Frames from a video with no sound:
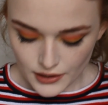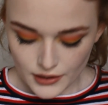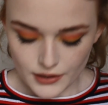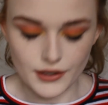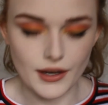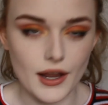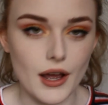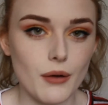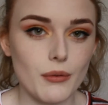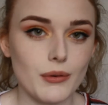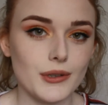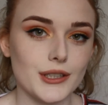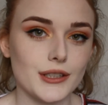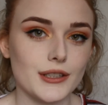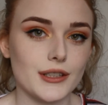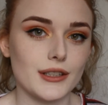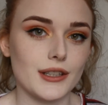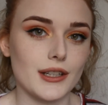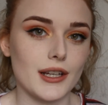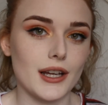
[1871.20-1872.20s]
Now we're
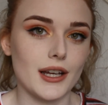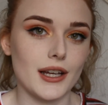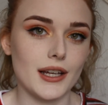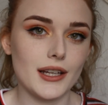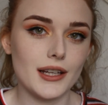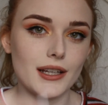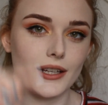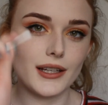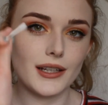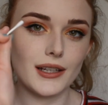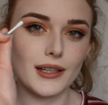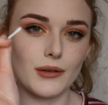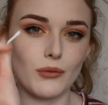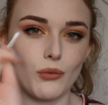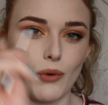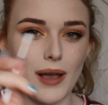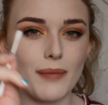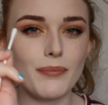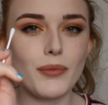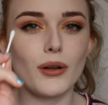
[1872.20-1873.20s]
just gonna
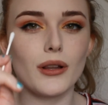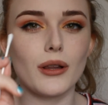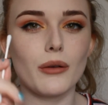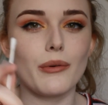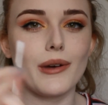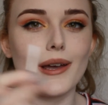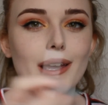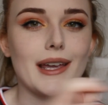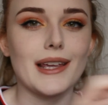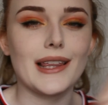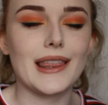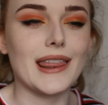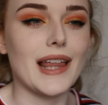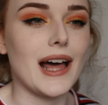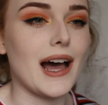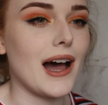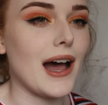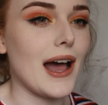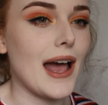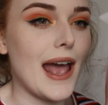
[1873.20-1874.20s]
wipe all away
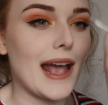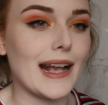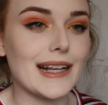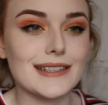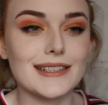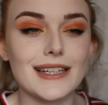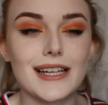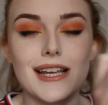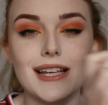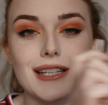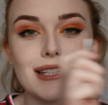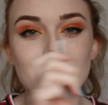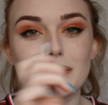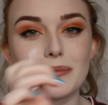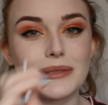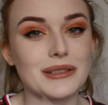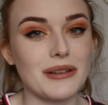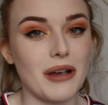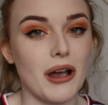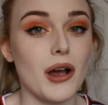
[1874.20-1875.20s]
that excess
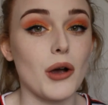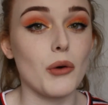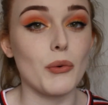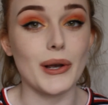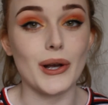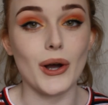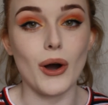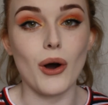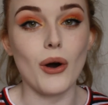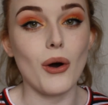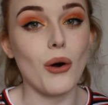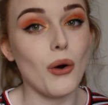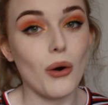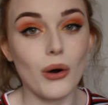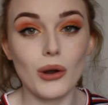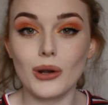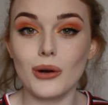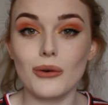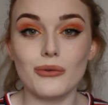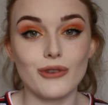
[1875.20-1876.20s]
mascara we got
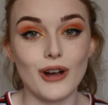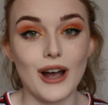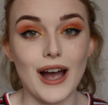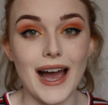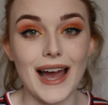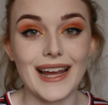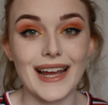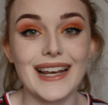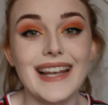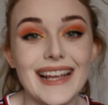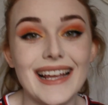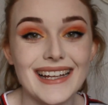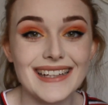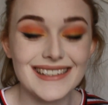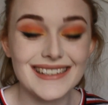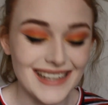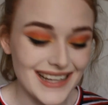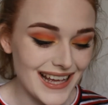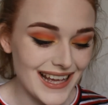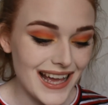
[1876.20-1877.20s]
all over our
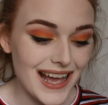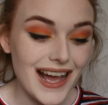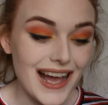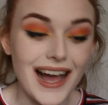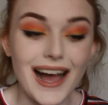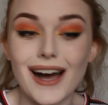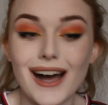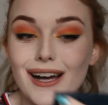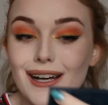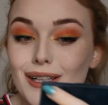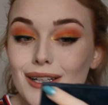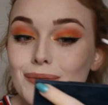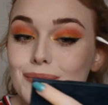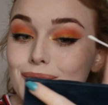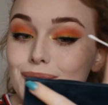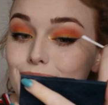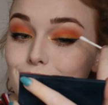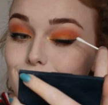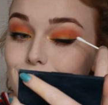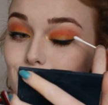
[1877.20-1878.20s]
eyelids
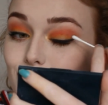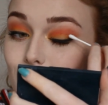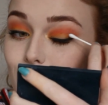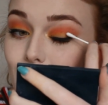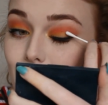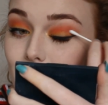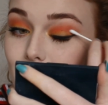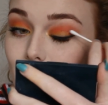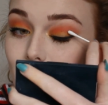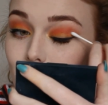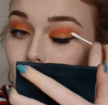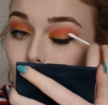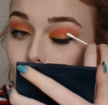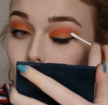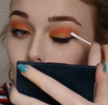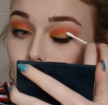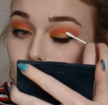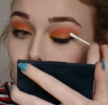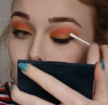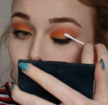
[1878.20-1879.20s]
with a
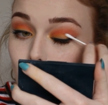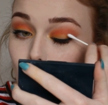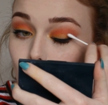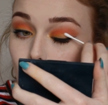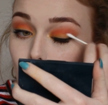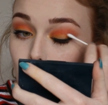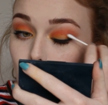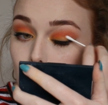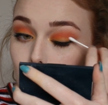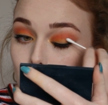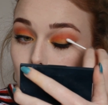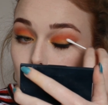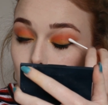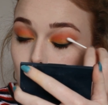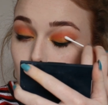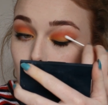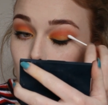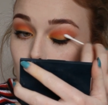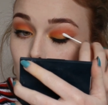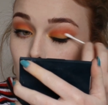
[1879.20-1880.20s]
cotton swab.
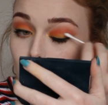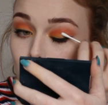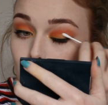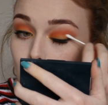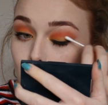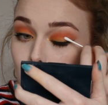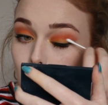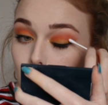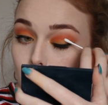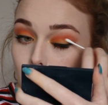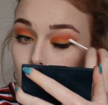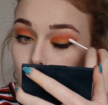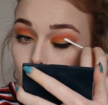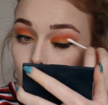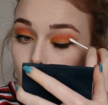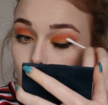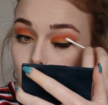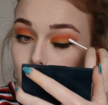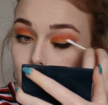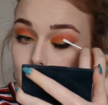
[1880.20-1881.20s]

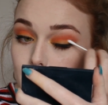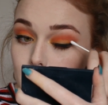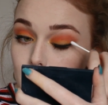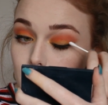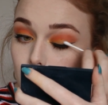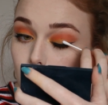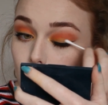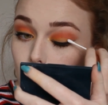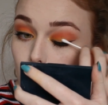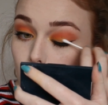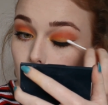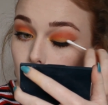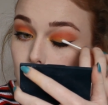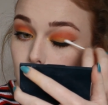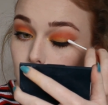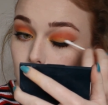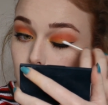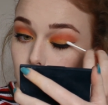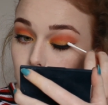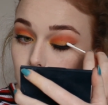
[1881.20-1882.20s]
Obviously we've got to wait
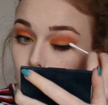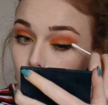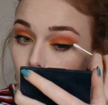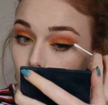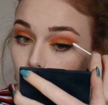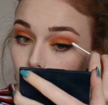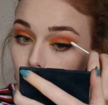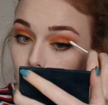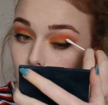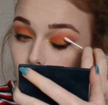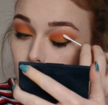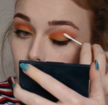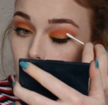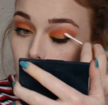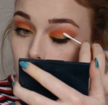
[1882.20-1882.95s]
till it's dry,